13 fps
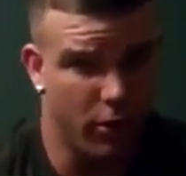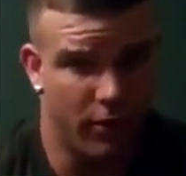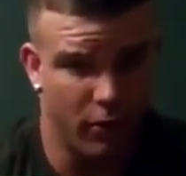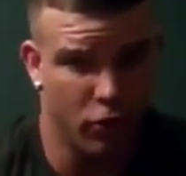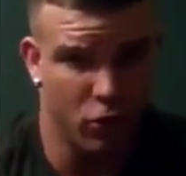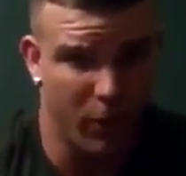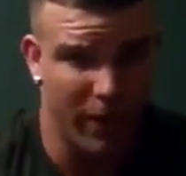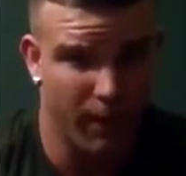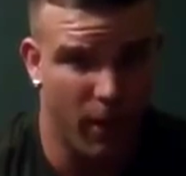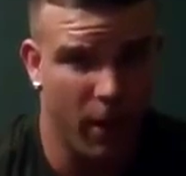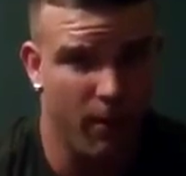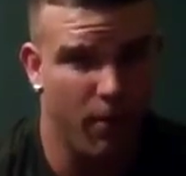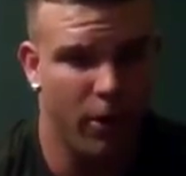there's a weak
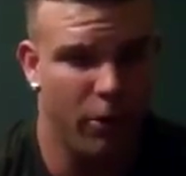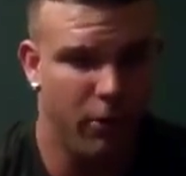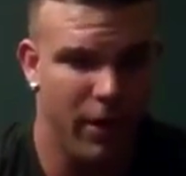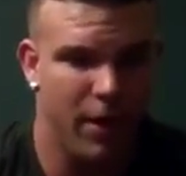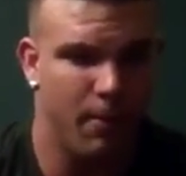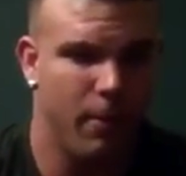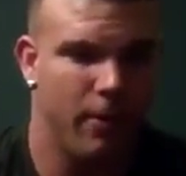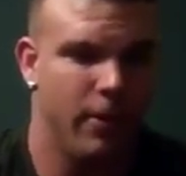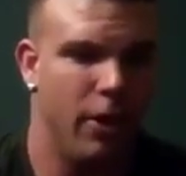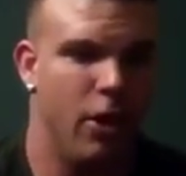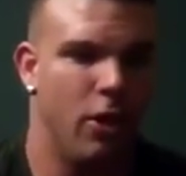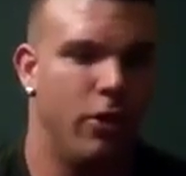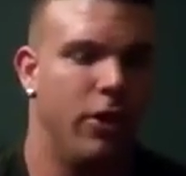body part, you need to put
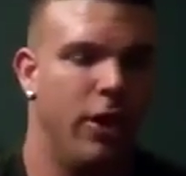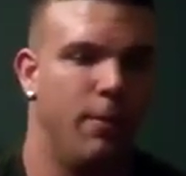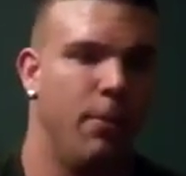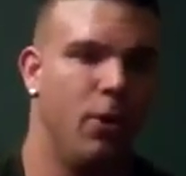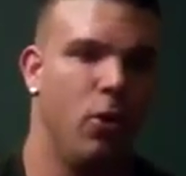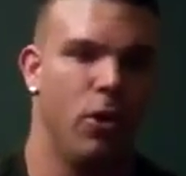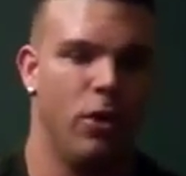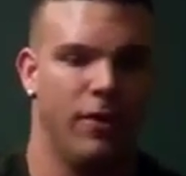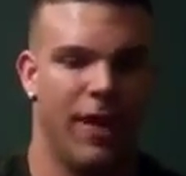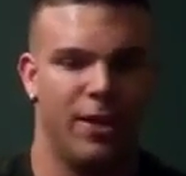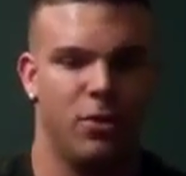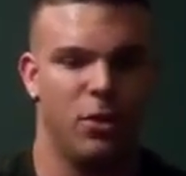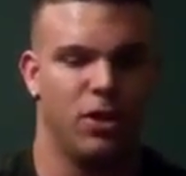oil on
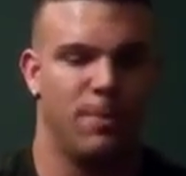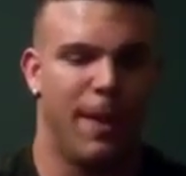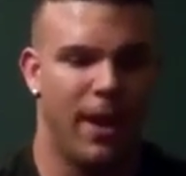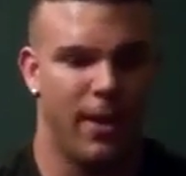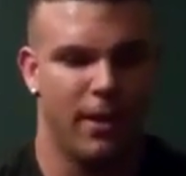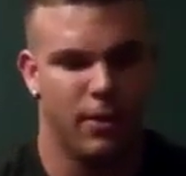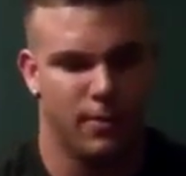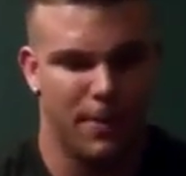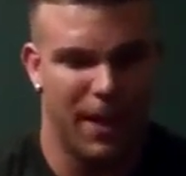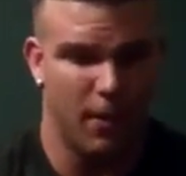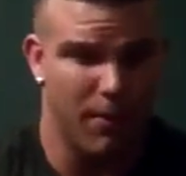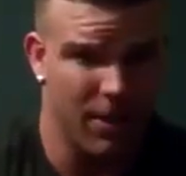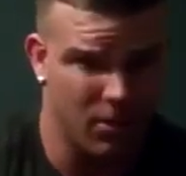that to expand
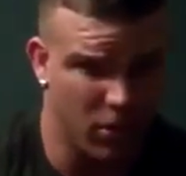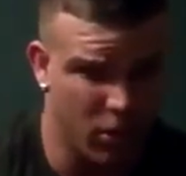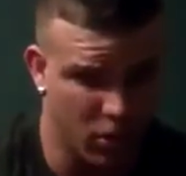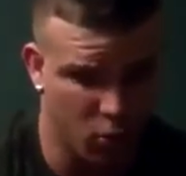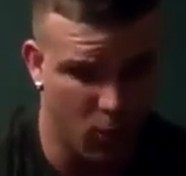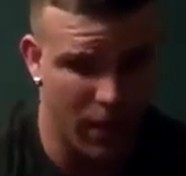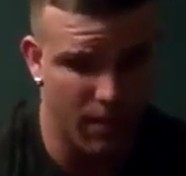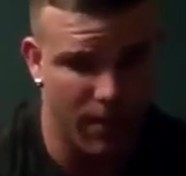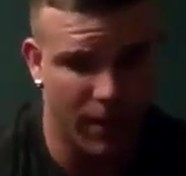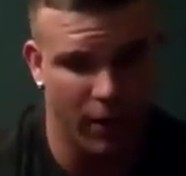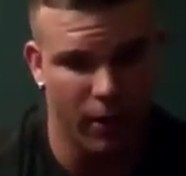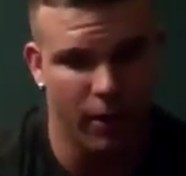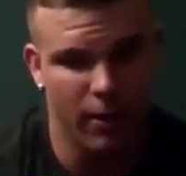the muscle. It looks way
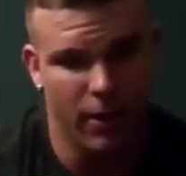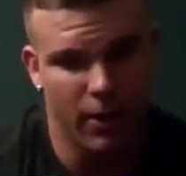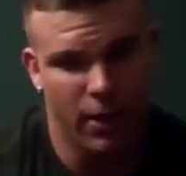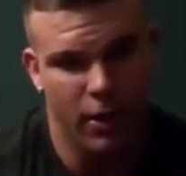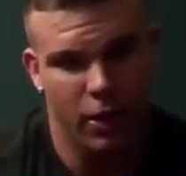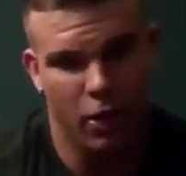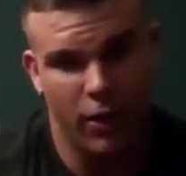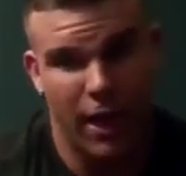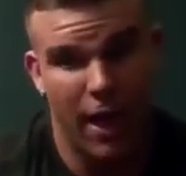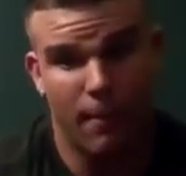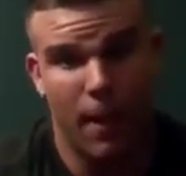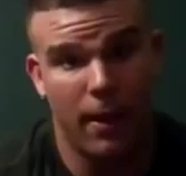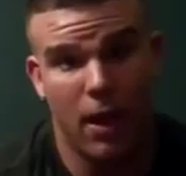bigger. You know, yeah,
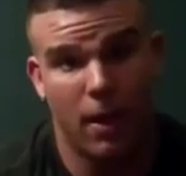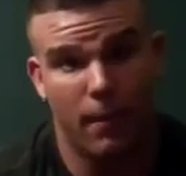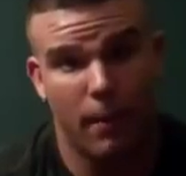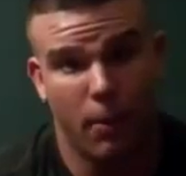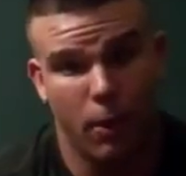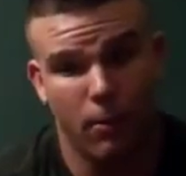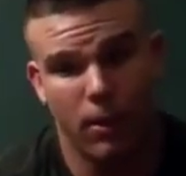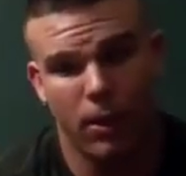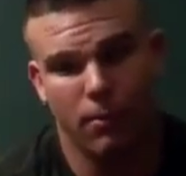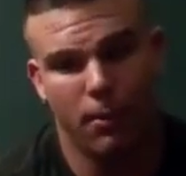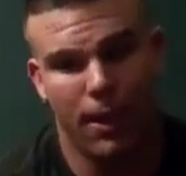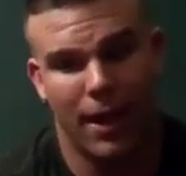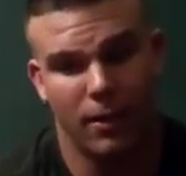it might not be
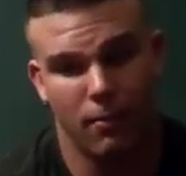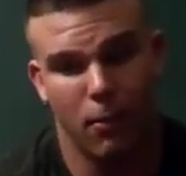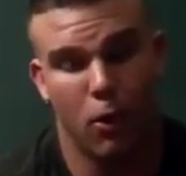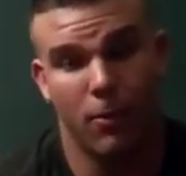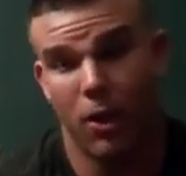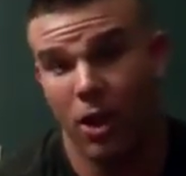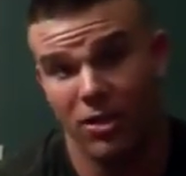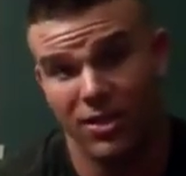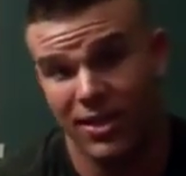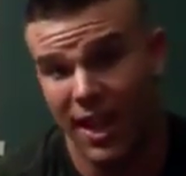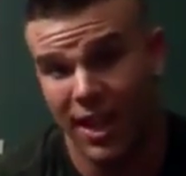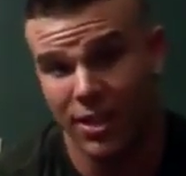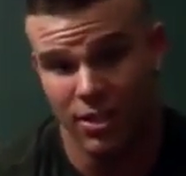permanent, but at the moment on
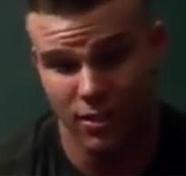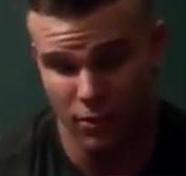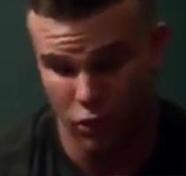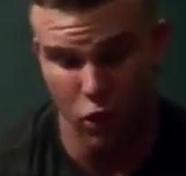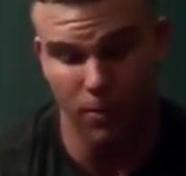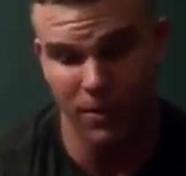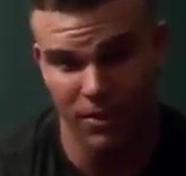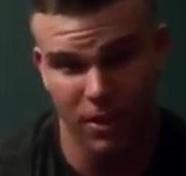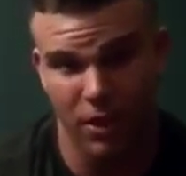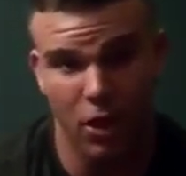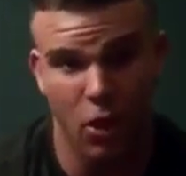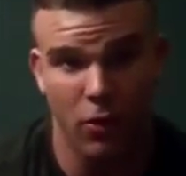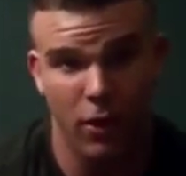stage, nobody's gonna
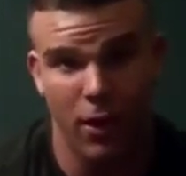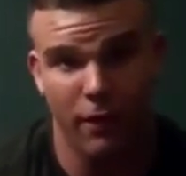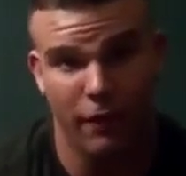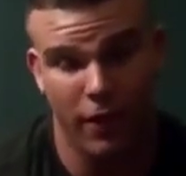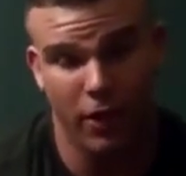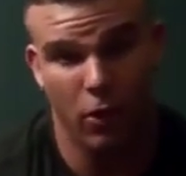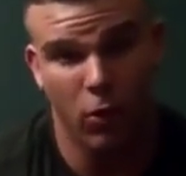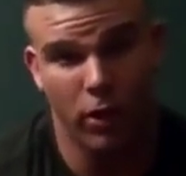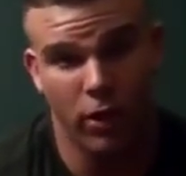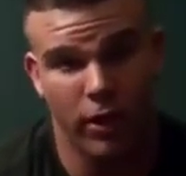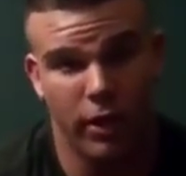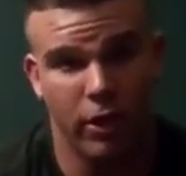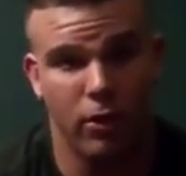know that you have fucking
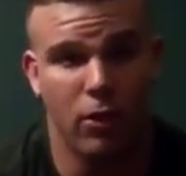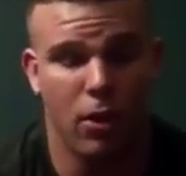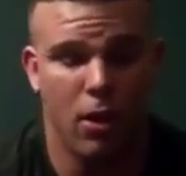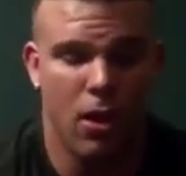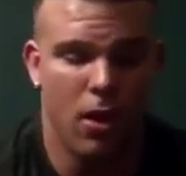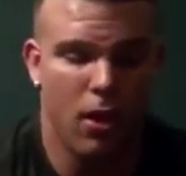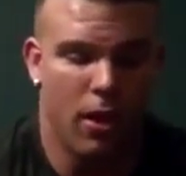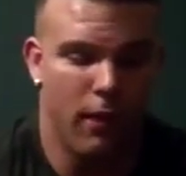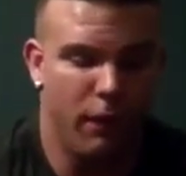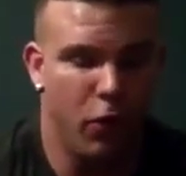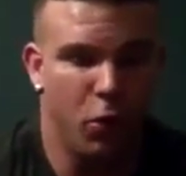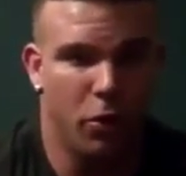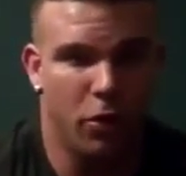oil in you if
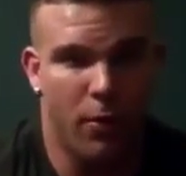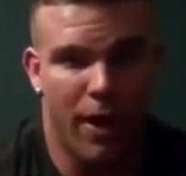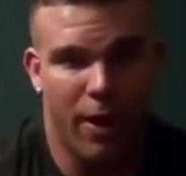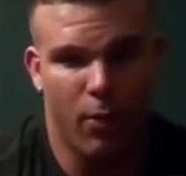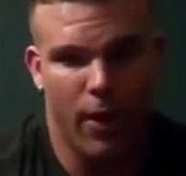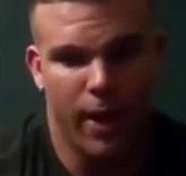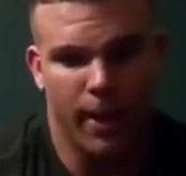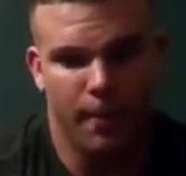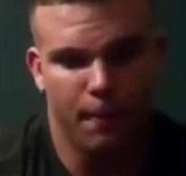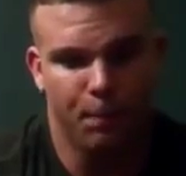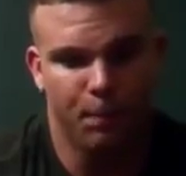you do it the right way.